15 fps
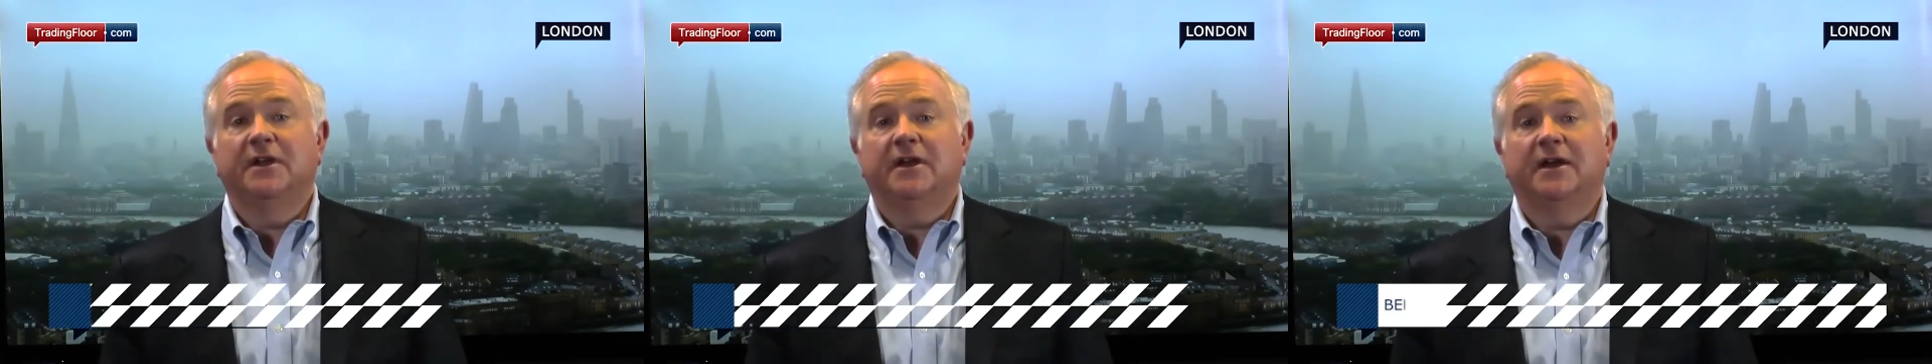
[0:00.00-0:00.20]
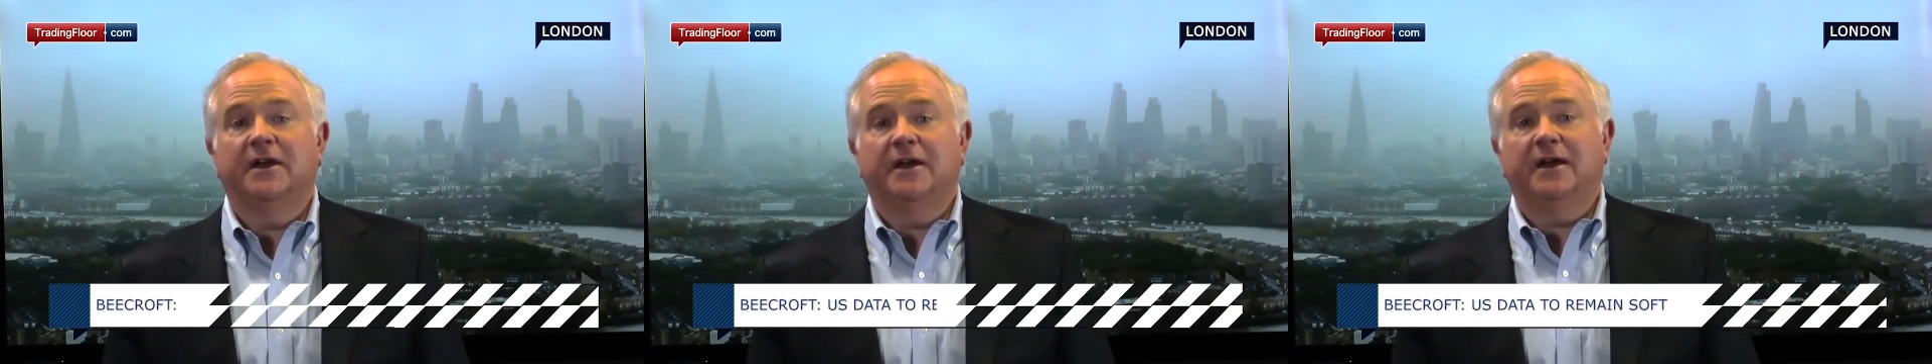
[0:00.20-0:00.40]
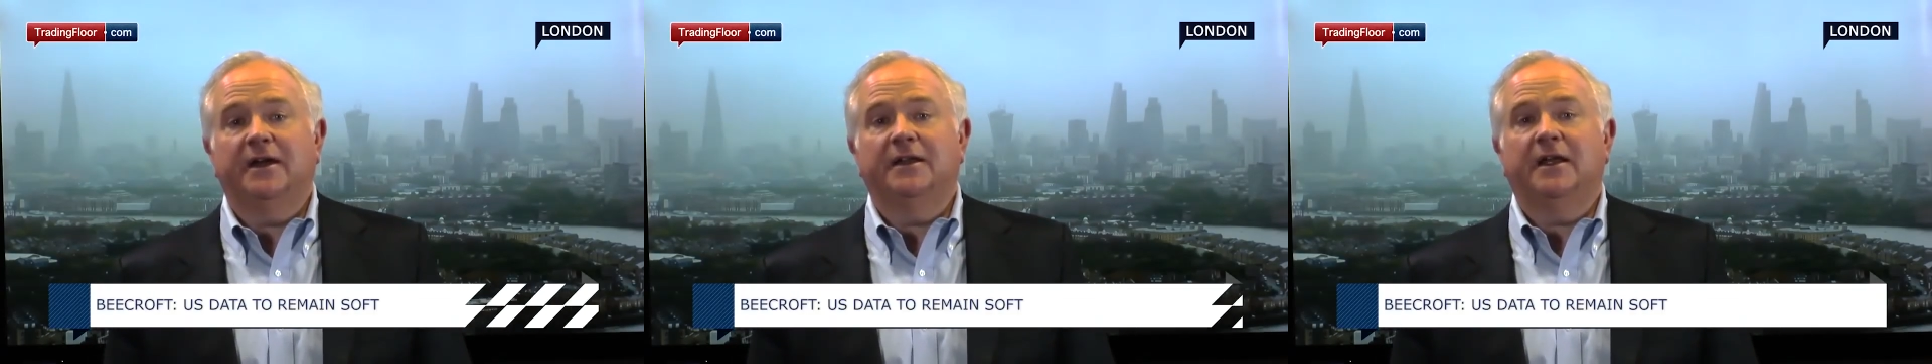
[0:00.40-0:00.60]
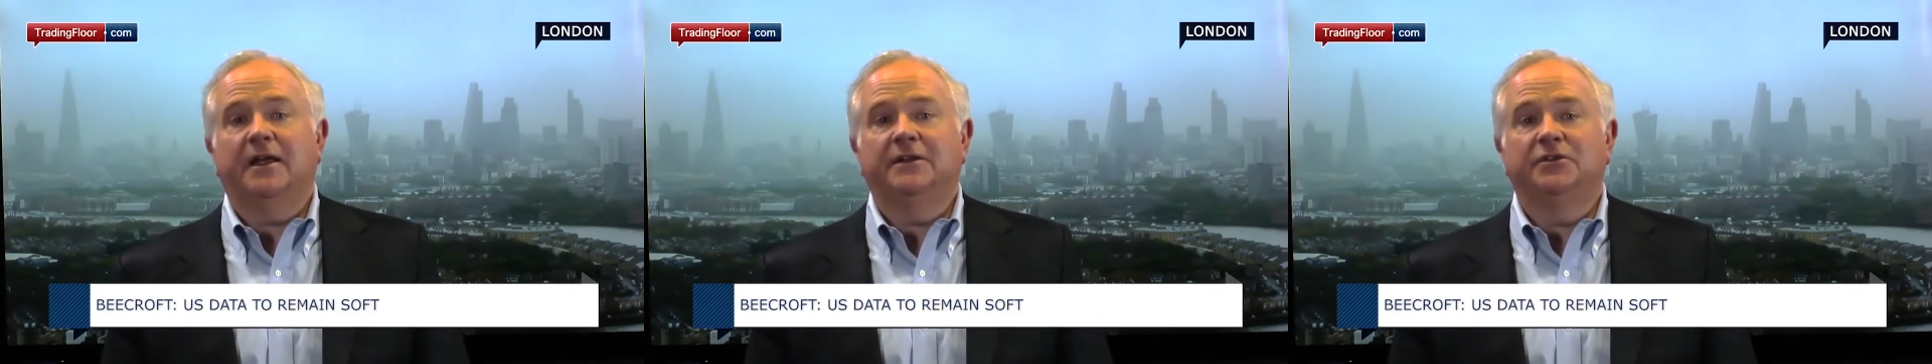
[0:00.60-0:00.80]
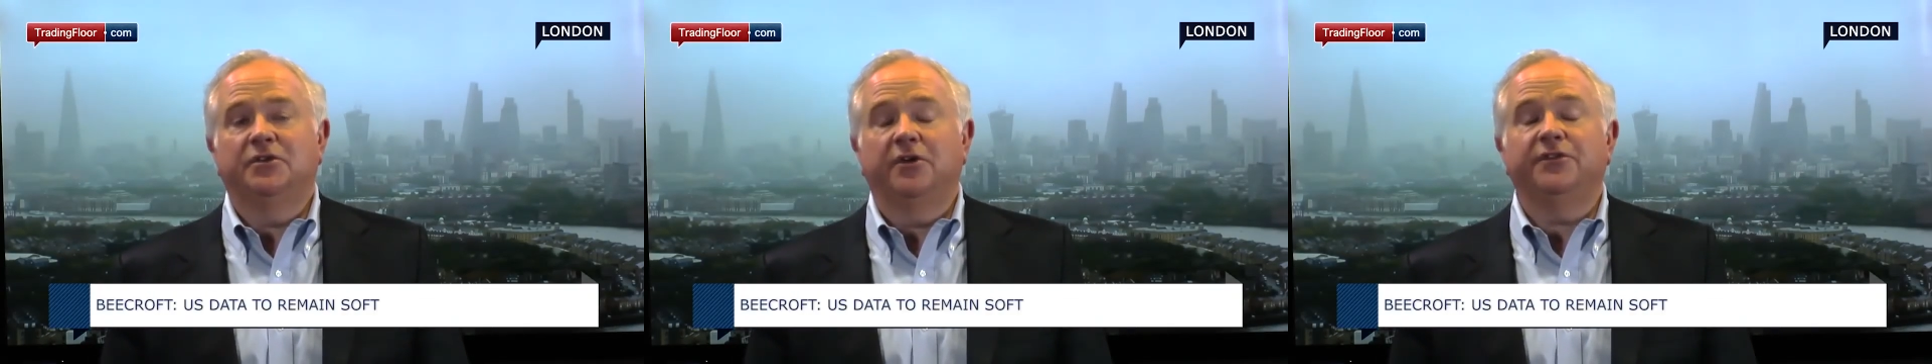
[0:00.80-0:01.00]
uh, and,
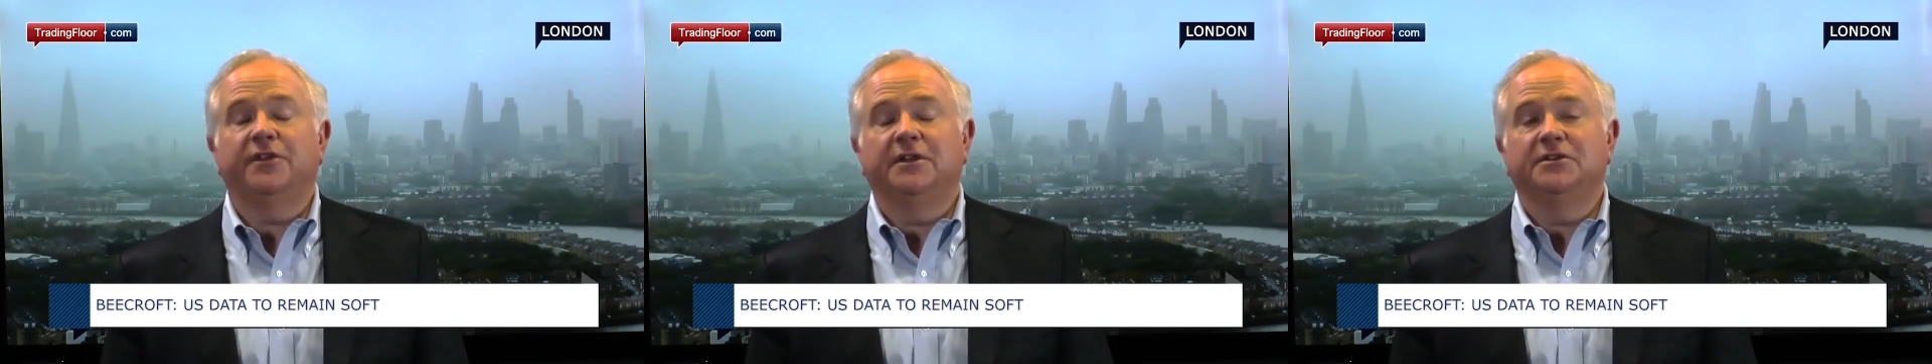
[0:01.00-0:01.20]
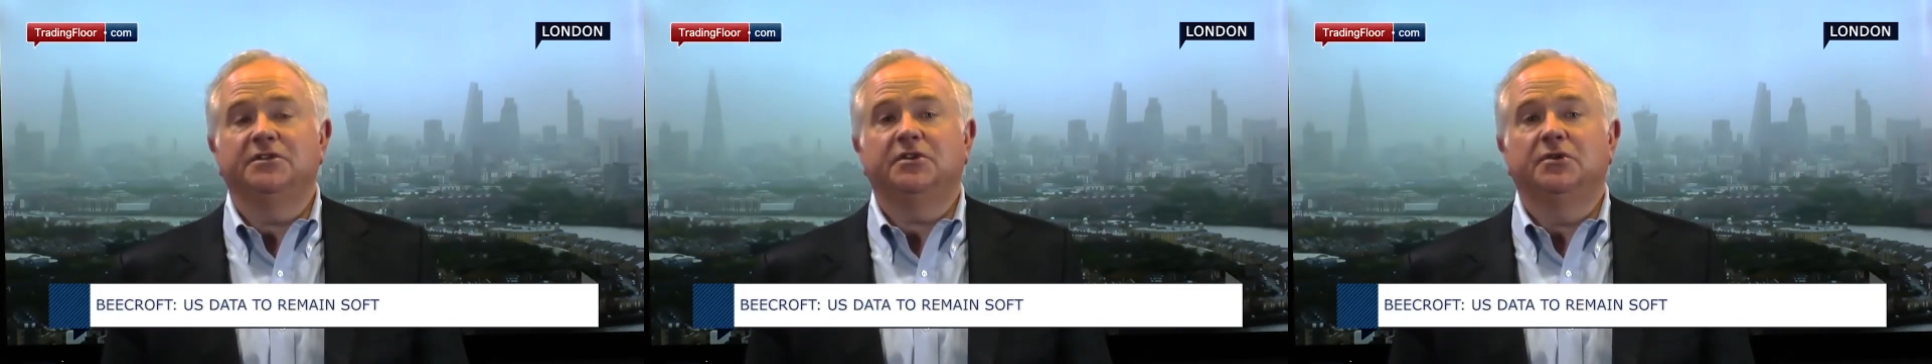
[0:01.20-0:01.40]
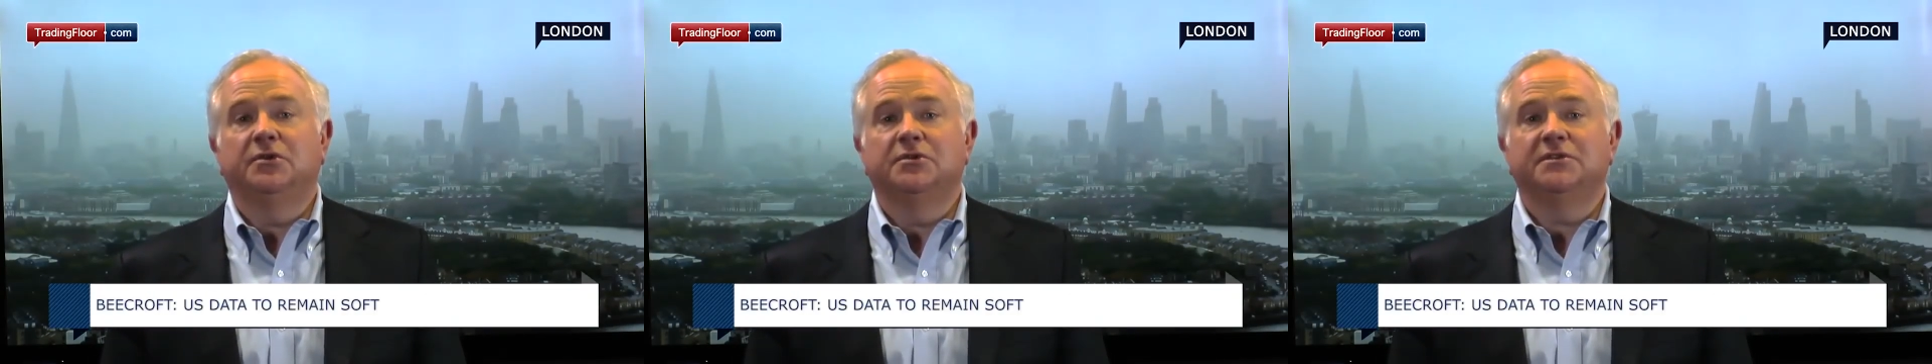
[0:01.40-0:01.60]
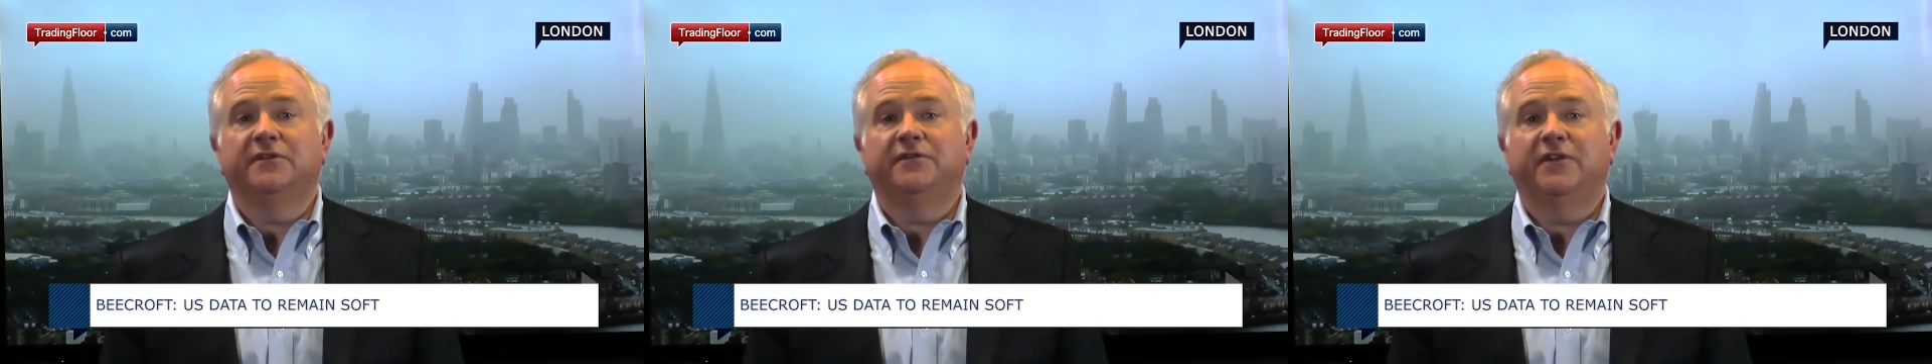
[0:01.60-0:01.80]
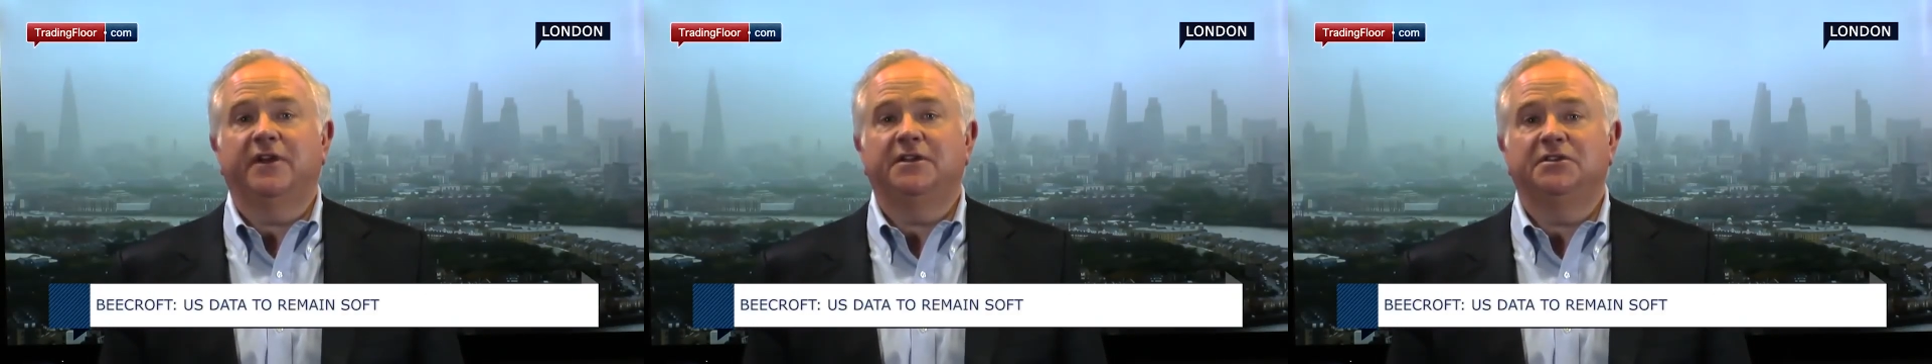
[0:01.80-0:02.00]
and, nothing to cause the
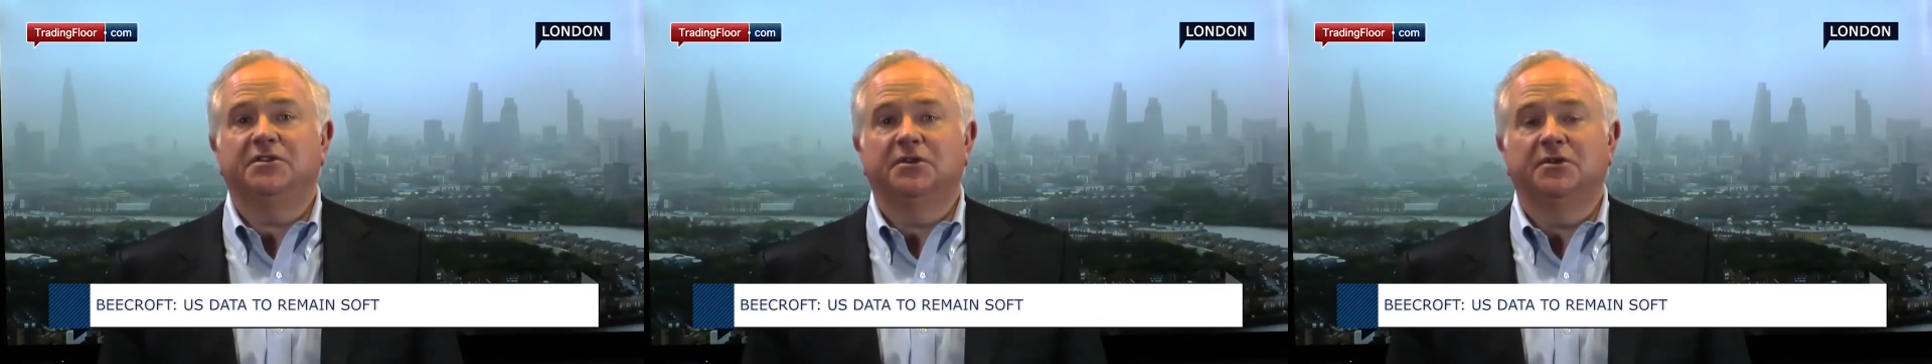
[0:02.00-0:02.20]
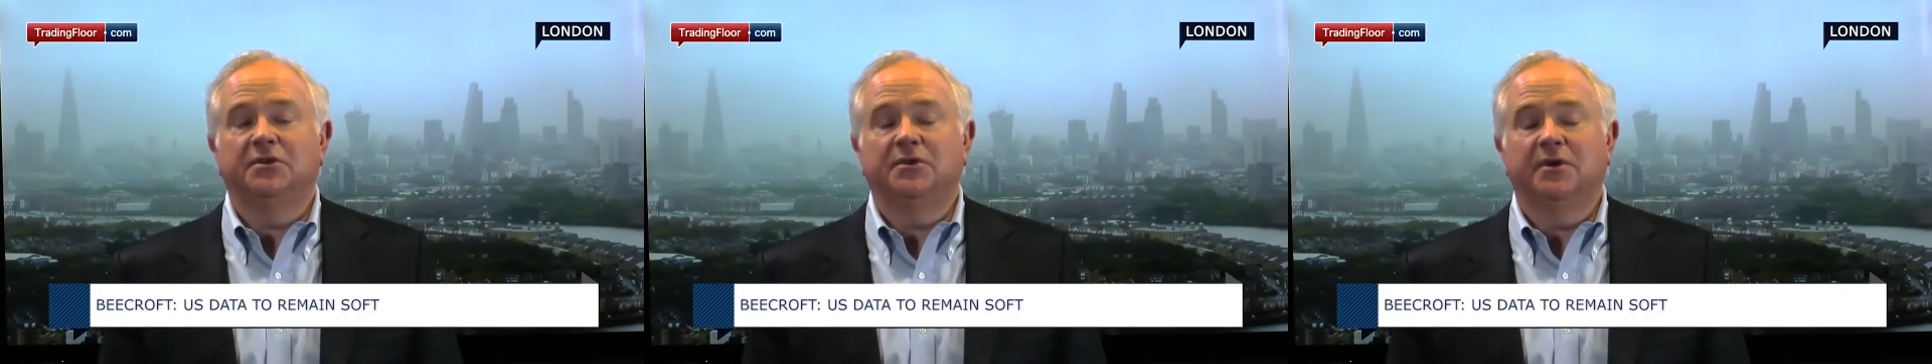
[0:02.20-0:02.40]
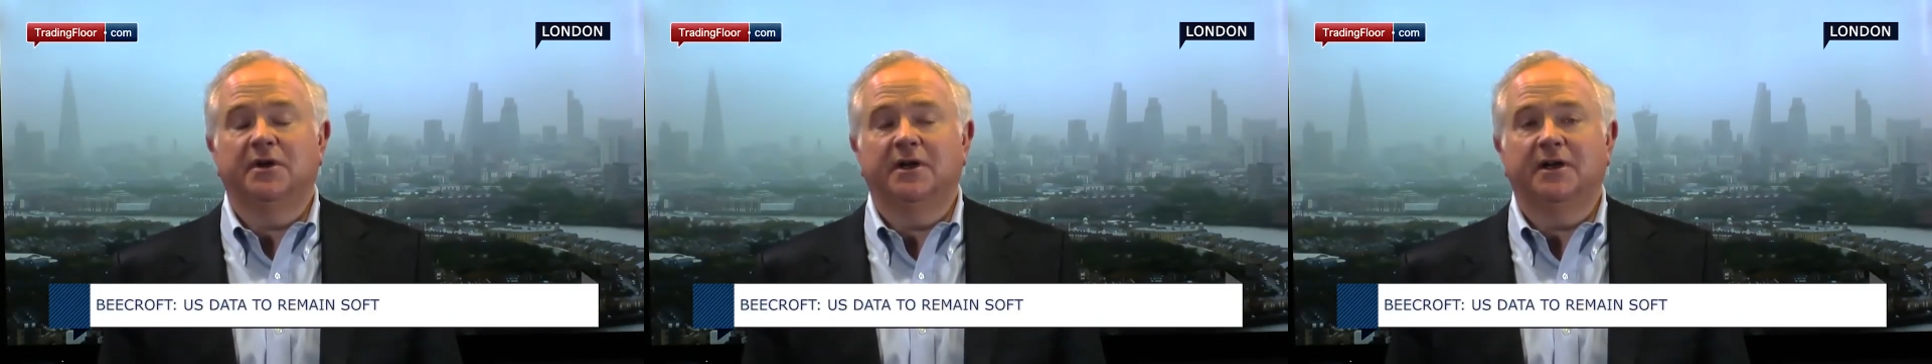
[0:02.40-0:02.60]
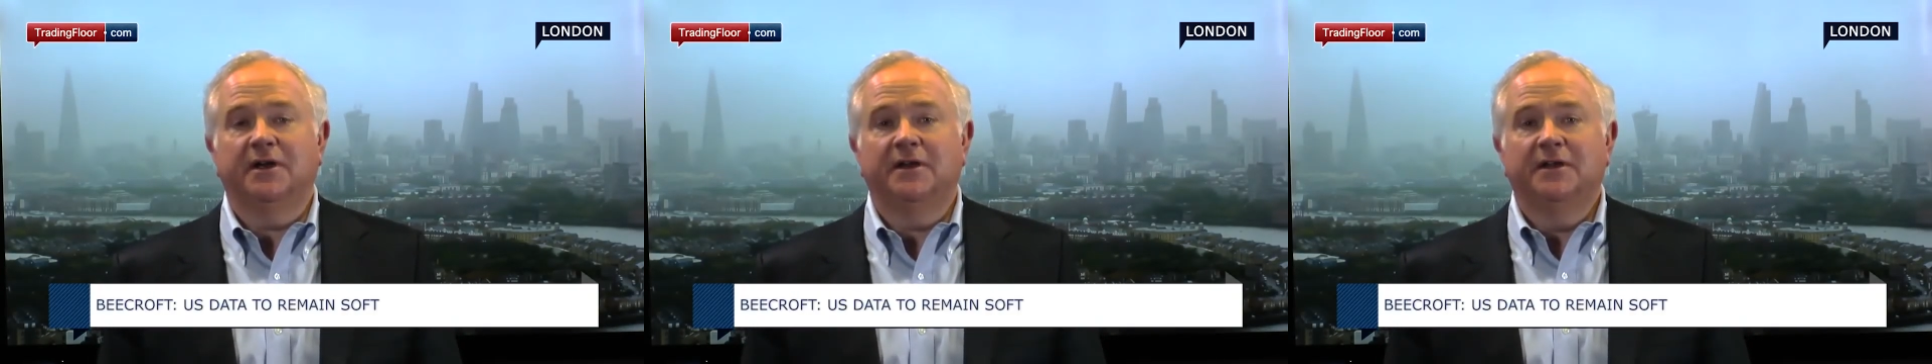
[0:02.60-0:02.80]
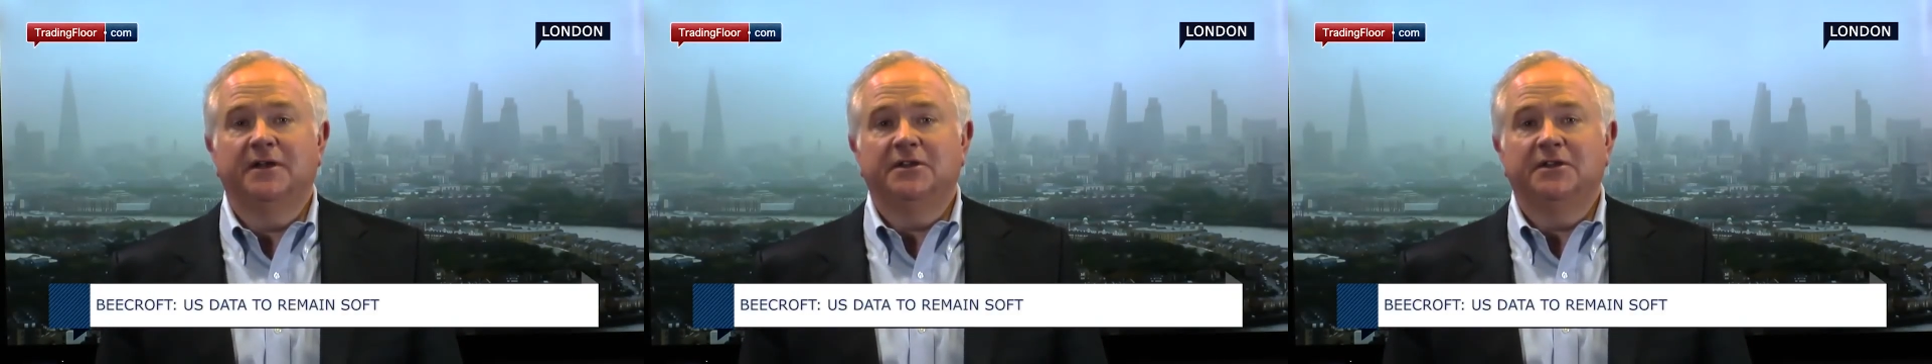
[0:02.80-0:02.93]
Fed to, uh,